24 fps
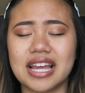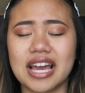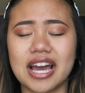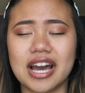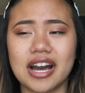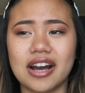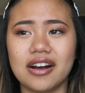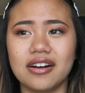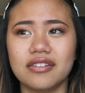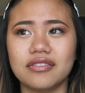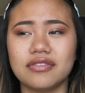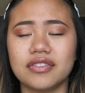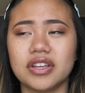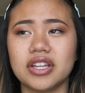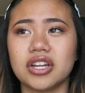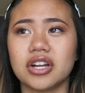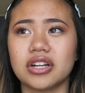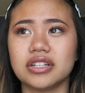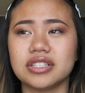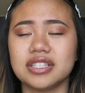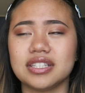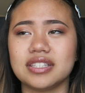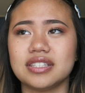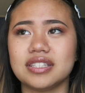have an
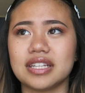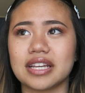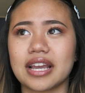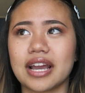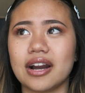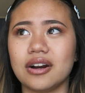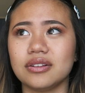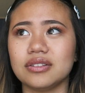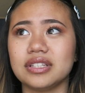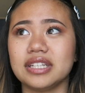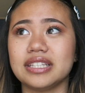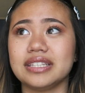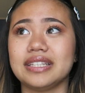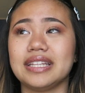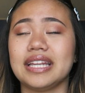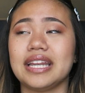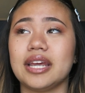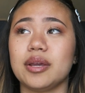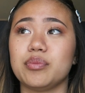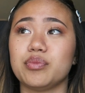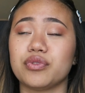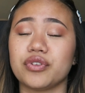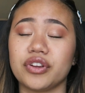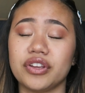artistic outlet that
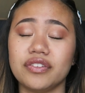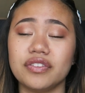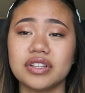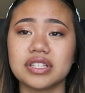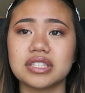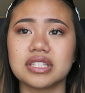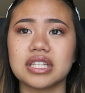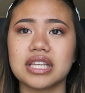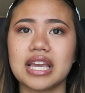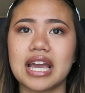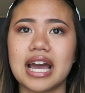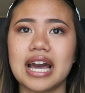I previously